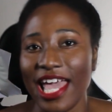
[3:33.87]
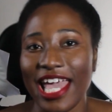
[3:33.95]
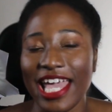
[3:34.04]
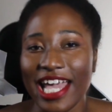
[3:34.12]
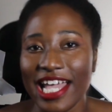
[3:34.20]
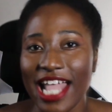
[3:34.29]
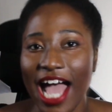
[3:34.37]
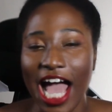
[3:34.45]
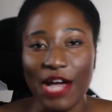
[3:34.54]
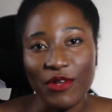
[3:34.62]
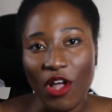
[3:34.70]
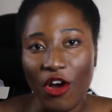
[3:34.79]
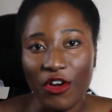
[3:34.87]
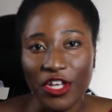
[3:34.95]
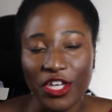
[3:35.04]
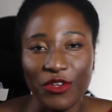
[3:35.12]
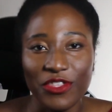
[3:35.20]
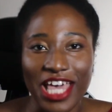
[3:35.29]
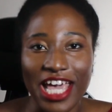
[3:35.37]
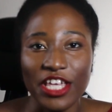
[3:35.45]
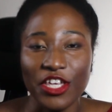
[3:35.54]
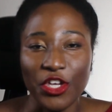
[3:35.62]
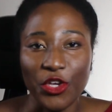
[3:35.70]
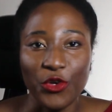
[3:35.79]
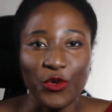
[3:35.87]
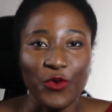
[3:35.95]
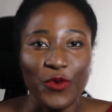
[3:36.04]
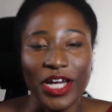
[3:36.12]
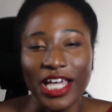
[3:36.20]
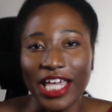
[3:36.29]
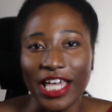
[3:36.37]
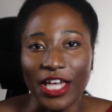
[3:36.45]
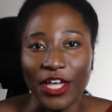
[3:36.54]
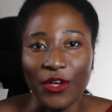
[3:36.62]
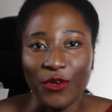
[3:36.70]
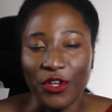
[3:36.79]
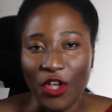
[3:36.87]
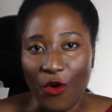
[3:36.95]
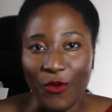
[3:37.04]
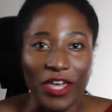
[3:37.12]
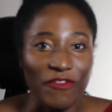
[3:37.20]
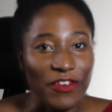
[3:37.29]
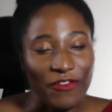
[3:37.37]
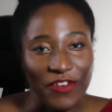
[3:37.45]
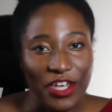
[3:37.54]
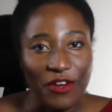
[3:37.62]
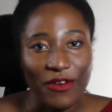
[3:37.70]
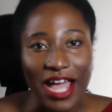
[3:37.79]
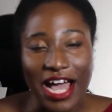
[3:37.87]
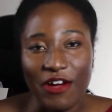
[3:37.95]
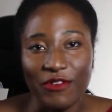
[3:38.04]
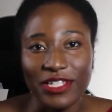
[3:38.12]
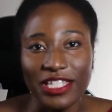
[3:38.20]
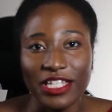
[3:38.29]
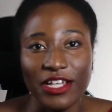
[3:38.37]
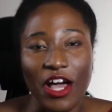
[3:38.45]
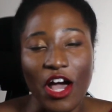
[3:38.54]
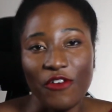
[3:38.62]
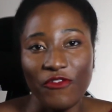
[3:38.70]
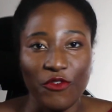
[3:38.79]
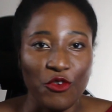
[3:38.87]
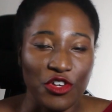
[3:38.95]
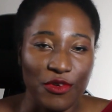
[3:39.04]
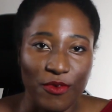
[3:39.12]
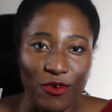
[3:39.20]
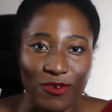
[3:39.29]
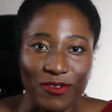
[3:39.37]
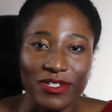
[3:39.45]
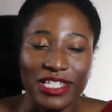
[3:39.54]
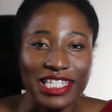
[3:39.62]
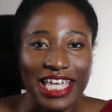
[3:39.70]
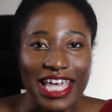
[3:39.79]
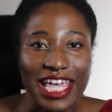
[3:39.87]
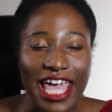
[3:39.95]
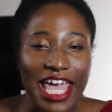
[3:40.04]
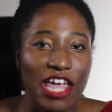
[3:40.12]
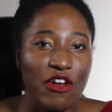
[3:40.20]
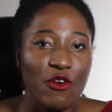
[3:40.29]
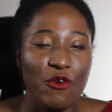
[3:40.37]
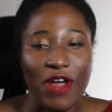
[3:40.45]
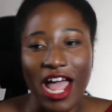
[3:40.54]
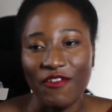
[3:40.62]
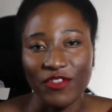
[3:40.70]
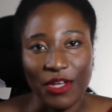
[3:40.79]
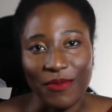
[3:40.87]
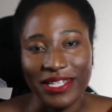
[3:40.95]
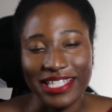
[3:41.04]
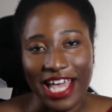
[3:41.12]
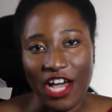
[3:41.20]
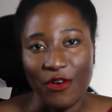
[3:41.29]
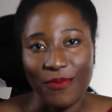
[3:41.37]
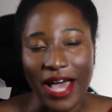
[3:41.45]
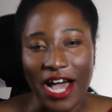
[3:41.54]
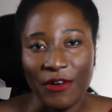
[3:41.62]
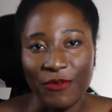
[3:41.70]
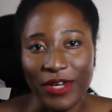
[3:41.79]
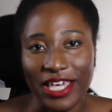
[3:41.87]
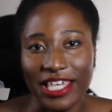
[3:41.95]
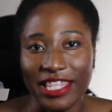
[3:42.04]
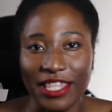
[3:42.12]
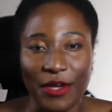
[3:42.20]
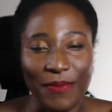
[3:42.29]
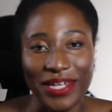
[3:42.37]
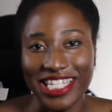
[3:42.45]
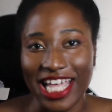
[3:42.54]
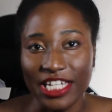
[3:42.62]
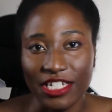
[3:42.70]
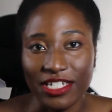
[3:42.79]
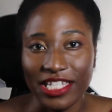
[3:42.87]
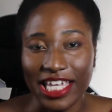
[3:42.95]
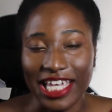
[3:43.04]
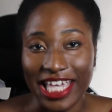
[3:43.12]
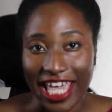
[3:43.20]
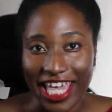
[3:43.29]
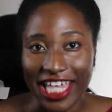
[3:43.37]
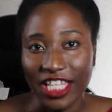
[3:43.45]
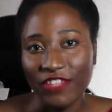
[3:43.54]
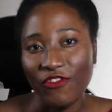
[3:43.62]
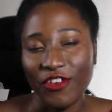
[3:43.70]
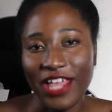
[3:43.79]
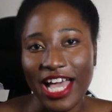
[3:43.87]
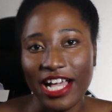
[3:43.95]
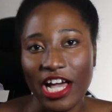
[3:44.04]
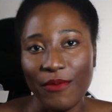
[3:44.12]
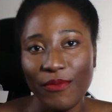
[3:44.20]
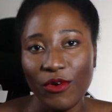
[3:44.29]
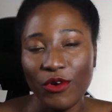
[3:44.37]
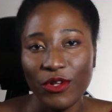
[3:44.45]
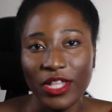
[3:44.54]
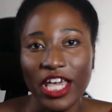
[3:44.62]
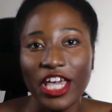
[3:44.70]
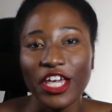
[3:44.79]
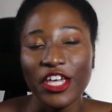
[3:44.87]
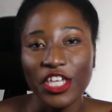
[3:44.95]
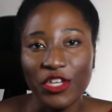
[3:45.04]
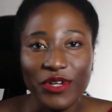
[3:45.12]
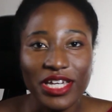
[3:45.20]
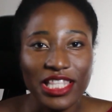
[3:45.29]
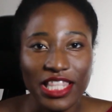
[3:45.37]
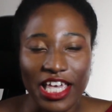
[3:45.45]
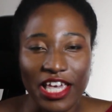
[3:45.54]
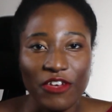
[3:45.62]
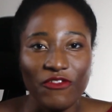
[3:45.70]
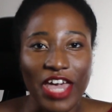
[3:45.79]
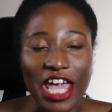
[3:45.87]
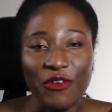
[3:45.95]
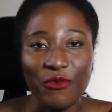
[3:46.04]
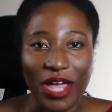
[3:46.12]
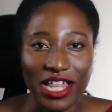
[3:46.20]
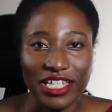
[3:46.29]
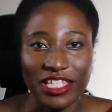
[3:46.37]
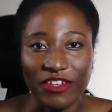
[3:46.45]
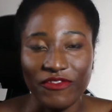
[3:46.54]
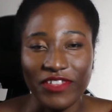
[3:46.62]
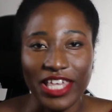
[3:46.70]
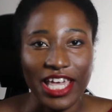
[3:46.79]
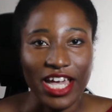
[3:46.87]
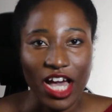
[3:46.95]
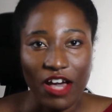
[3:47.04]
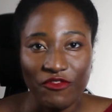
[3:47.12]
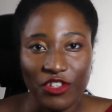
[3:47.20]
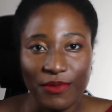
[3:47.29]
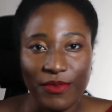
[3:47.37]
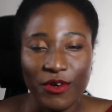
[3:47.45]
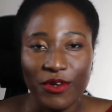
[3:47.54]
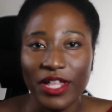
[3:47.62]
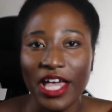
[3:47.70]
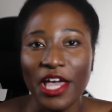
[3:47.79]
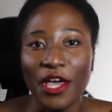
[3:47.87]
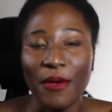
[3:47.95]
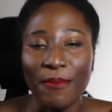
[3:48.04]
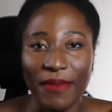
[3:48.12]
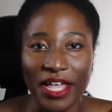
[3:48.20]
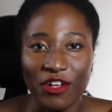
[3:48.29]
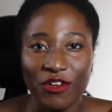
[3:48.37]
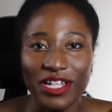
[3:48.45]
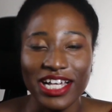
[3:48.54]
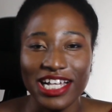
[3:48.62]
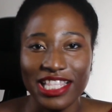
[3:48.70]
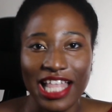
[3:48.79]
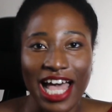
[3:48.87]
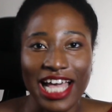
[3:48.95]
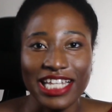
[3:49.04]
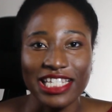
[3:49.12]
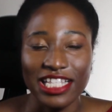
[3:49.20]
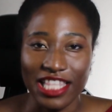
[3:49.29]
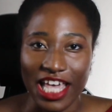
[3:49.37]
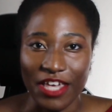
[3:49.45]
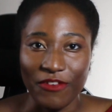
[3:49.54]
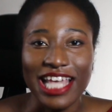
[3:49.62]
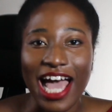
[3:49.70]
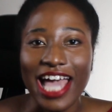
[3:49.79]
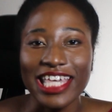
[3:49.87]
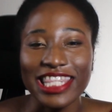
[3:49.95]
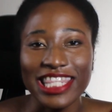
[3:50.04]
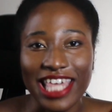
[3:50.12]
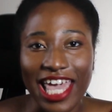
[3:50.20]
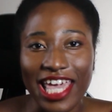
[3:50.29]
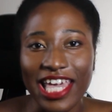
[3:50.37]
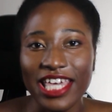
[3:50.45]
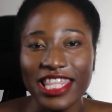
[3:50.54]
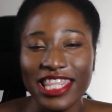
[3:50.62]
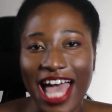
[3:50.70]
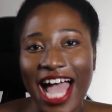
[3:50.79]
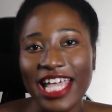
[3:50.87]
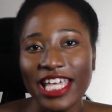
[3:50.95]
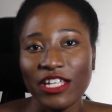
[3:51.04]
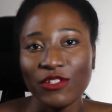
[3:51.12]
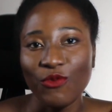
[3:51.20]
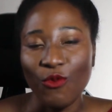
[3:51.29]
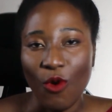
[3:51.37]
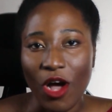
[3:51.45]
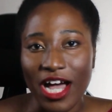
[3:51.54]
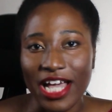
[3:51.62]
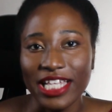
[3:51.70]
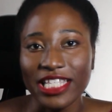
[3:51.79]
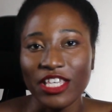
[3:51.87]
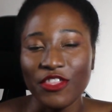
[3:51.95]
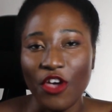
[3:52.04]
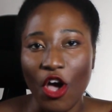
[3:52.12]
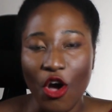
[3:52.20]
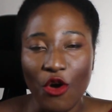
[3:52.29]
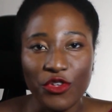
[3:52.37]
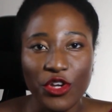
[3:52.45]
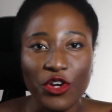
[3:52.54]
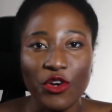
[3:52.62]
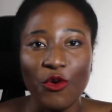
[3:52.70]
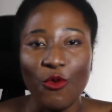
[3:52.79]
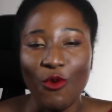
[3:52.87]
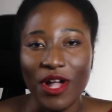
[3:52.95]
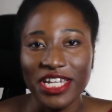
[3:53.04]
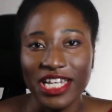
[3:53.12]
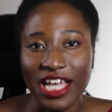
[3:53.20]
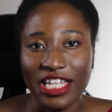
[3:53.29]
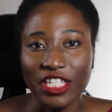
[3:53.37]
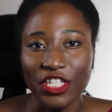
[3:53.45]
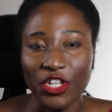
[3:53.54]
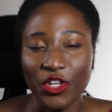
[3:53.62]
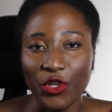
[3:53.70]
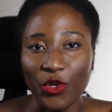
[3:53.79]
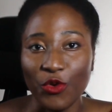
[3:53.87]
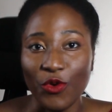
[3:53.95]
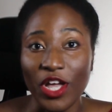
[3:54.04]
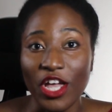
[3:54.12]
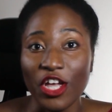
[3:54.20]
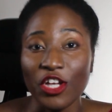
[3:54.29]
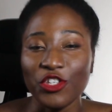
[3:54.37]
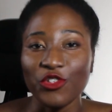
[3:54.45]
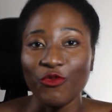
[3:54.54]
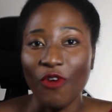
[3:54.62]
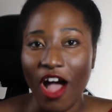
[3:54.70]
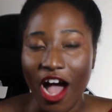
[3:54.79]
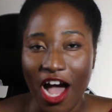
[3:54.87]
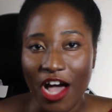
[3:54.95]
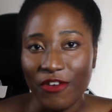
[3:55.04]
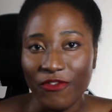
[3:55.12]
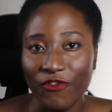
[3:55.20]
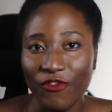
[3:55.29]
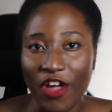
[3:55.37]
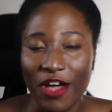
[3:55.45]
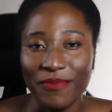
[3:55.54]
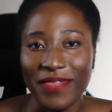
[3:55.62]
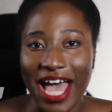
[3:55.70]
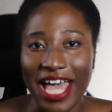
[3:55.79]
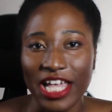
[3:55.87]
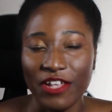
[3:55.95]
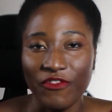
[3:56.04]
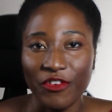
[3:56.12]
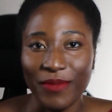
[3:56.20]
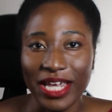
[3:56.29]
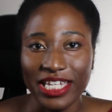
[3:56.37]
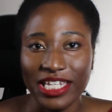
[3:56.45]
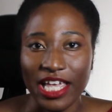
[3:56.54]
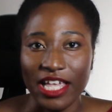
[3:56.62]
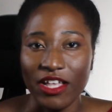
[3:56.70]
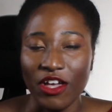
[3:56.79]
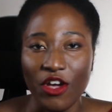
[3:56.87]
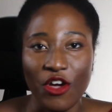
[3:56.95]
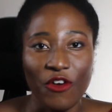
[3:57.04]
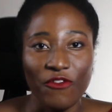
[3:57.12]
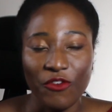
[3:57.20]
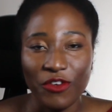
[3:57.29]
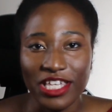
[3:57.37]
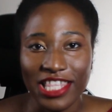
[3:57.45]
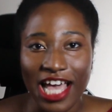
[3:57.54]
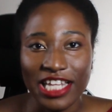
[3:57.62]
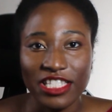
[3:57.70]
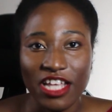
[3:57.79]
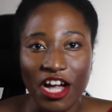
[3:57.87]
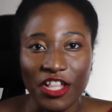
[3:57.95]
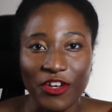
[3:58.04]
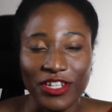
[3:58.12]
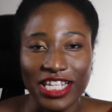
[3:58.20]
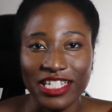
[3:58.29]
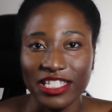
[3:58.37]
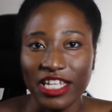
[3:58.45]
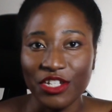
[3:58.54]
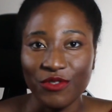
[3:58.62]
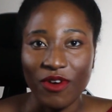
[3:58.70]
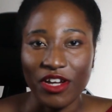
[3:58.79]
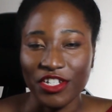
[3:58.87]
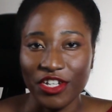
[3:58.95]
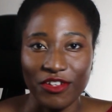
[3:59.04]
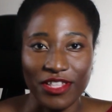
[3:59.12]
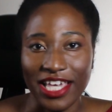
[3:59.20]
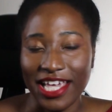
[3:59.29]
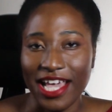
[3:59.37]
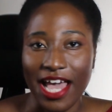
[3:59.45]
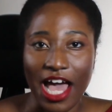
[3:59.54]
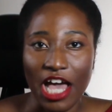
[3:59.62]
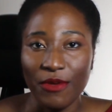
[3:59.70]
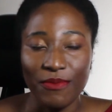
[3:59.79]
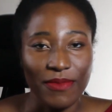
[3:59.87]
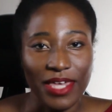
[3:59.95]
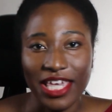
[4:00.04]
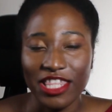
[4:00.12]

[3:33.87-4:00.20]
And I would argue that if you figure out affordable daycare or have someone to help out with potentially kids for that couple, you could live a relatively comfortable middle class life. I think that is what the owner wanted us to draw from that information. $40,000 as a dishwasher, like I'm in